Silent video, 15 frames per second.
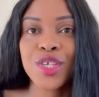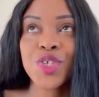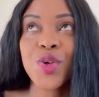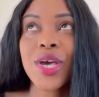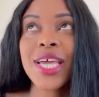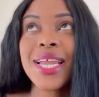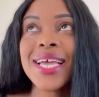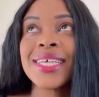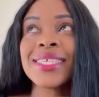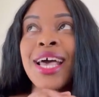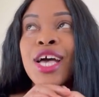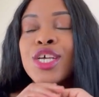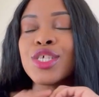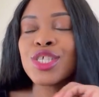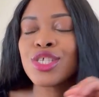So it is
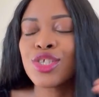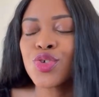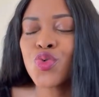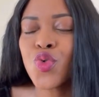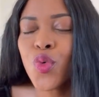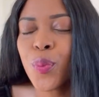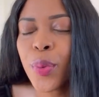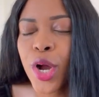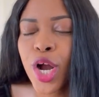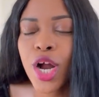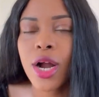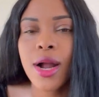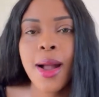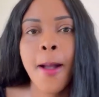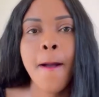
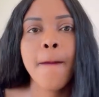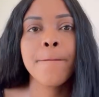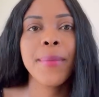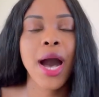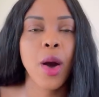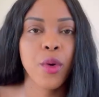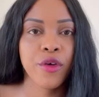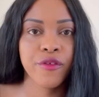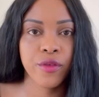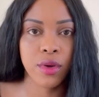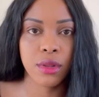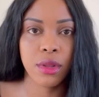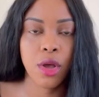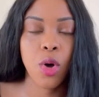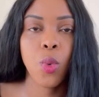super powerful.